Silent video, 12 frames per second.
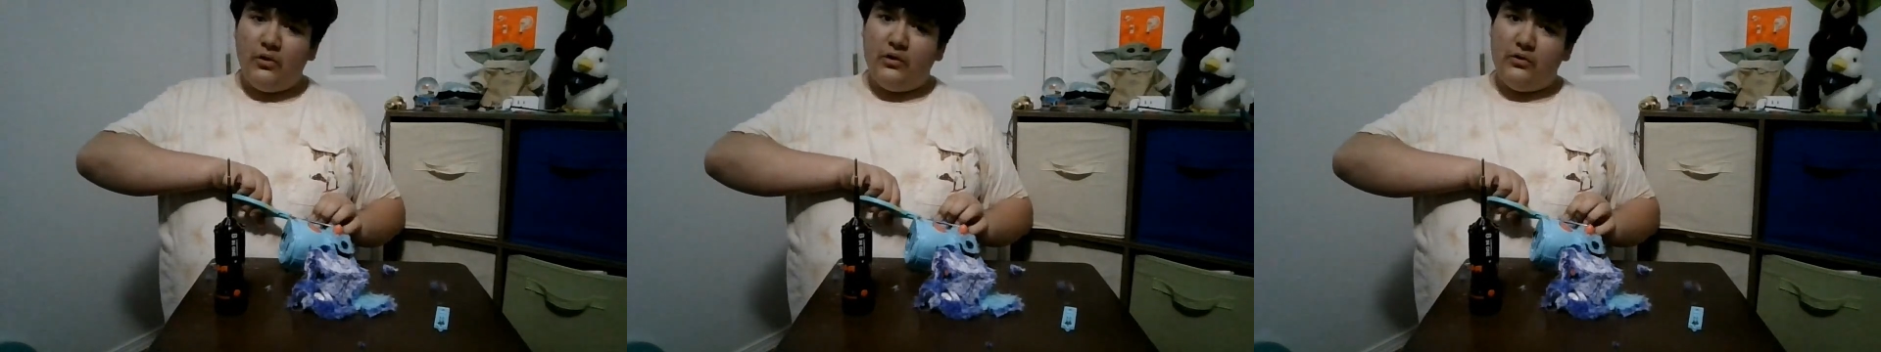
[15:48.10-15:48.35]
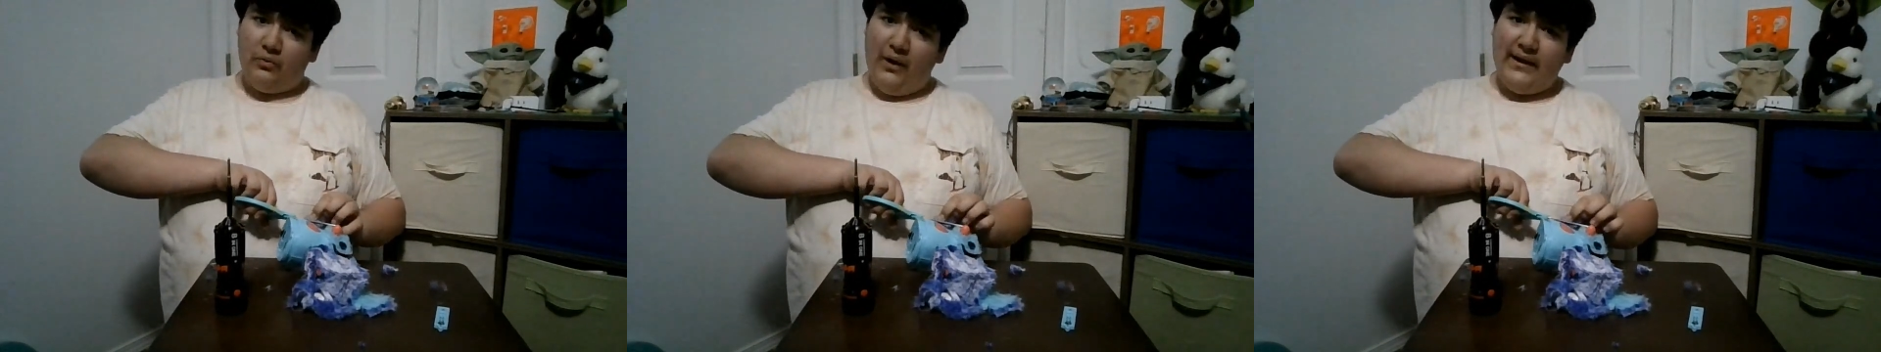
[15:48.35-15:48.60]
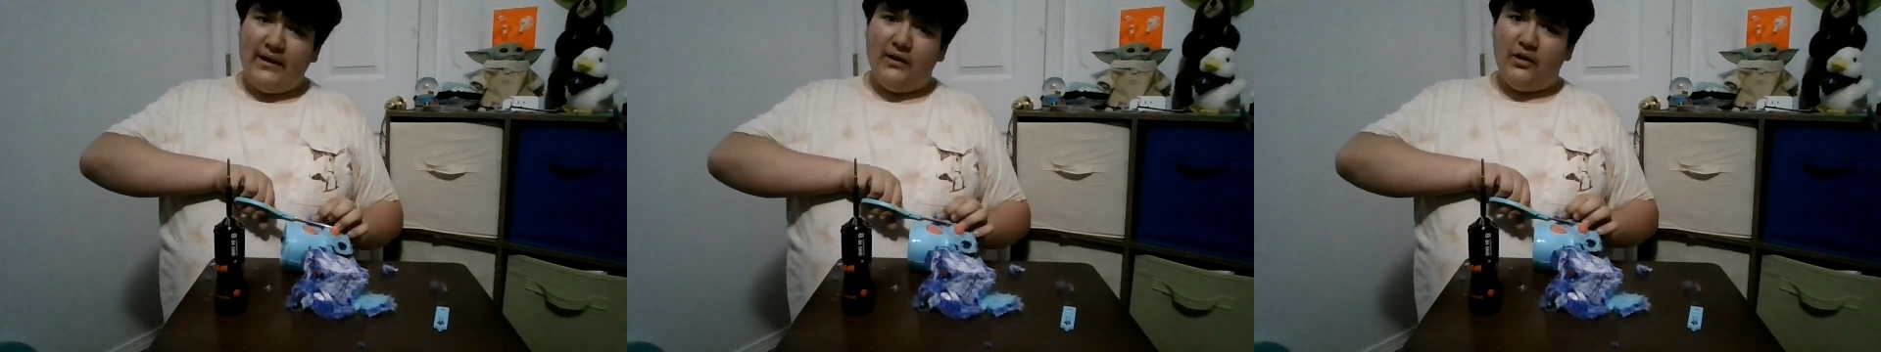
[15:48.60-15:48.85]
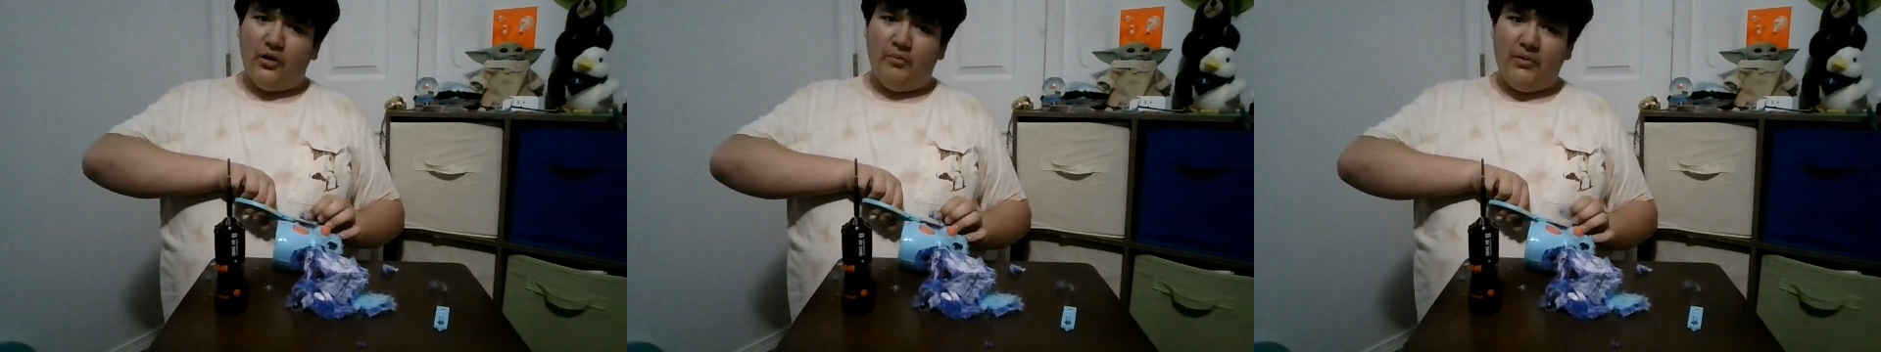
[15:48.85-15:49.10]

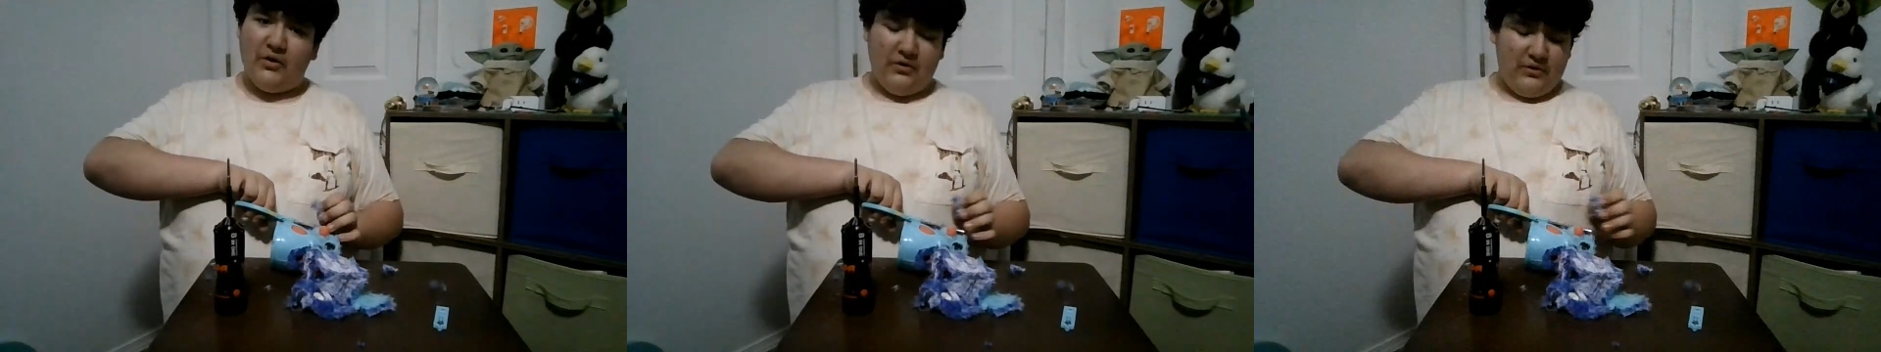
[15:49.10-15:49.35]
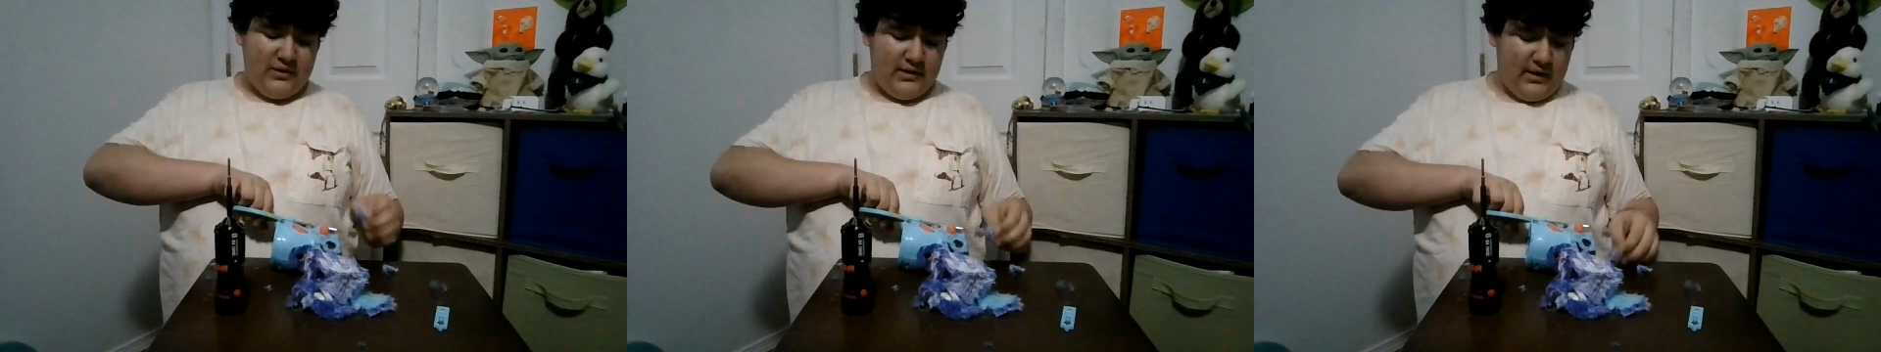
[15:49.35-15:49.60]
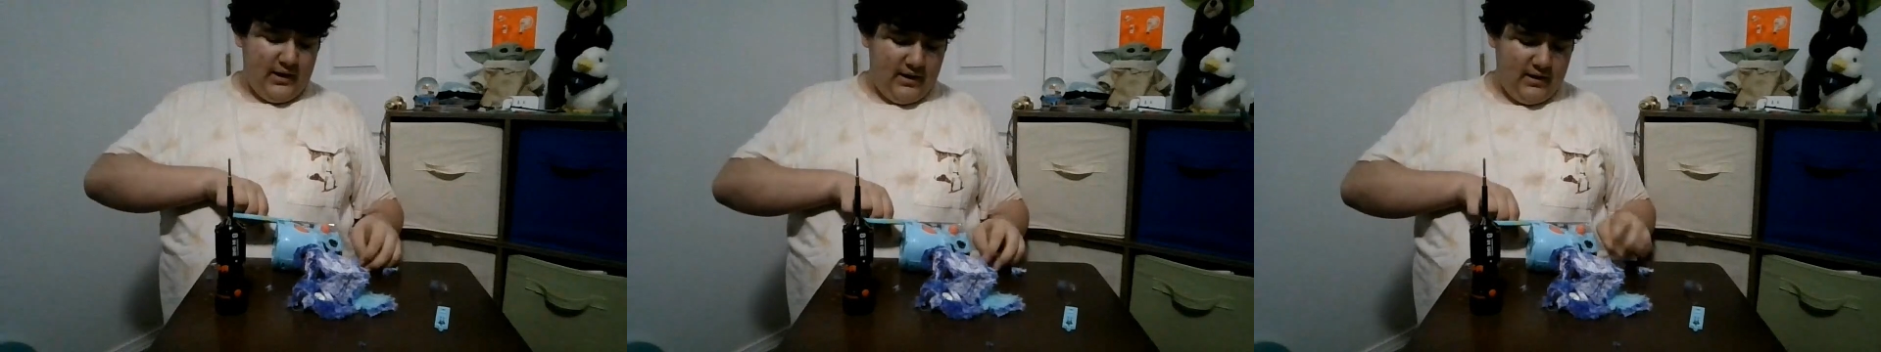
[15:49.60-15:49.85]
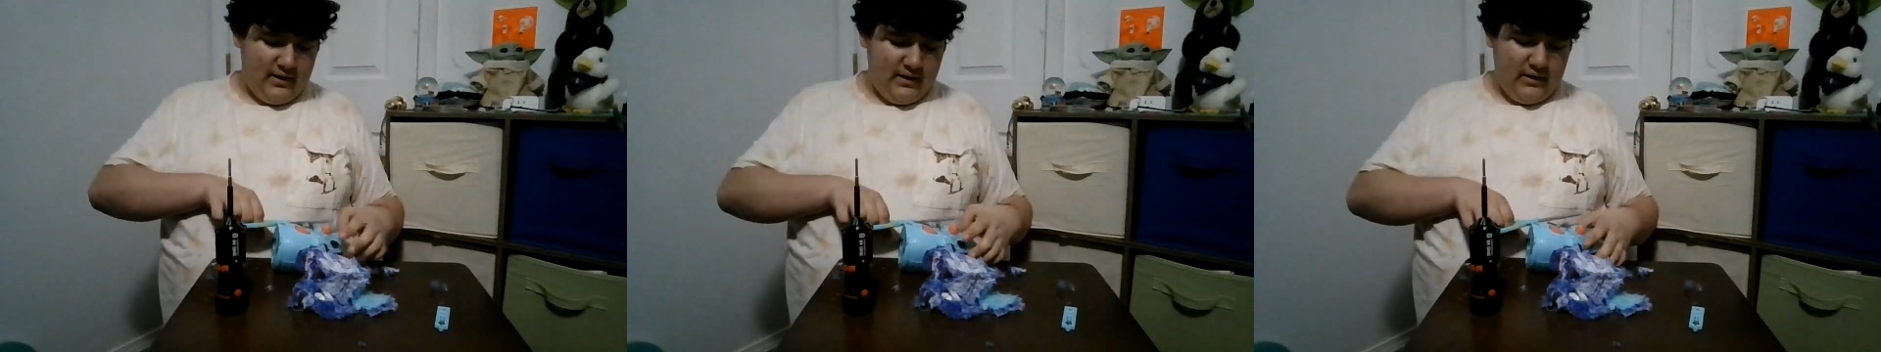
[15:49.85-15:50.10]
regular birds,
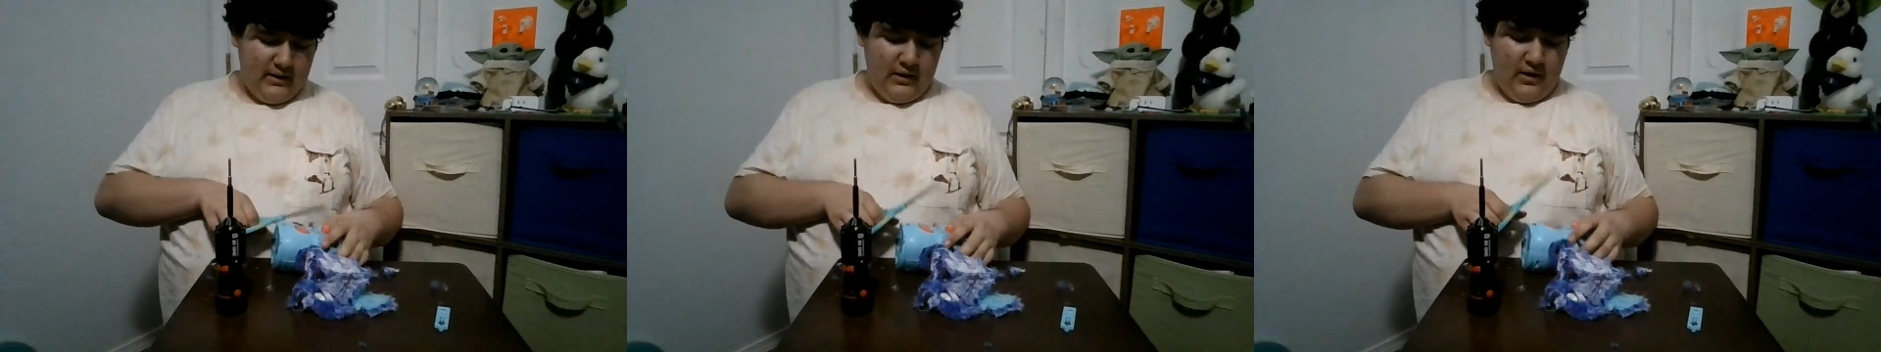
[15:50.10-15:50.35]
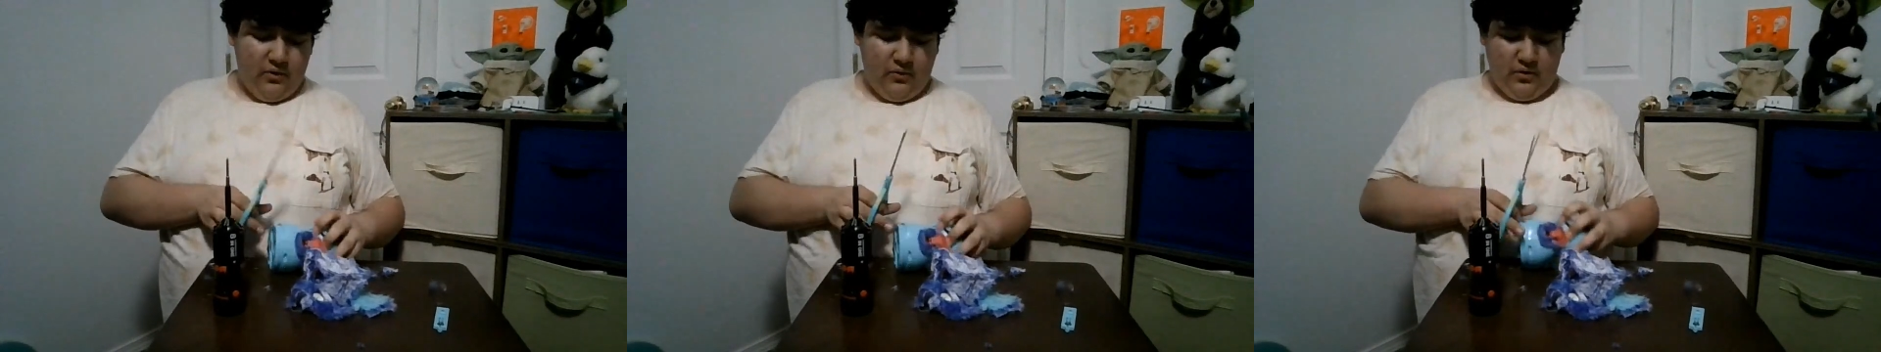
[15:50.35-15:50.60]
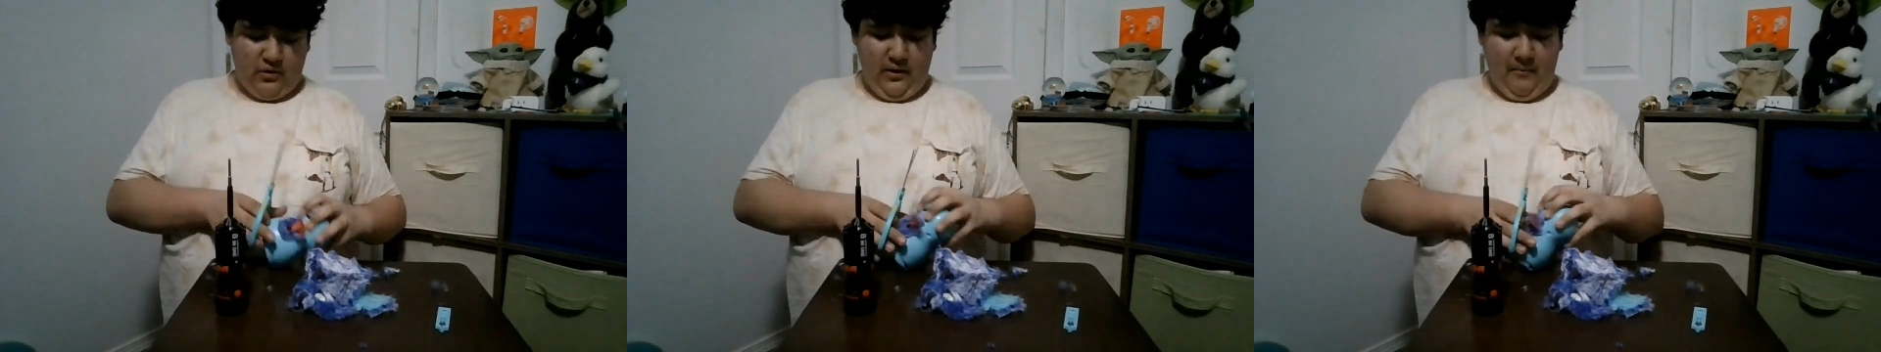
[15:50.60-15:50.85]
or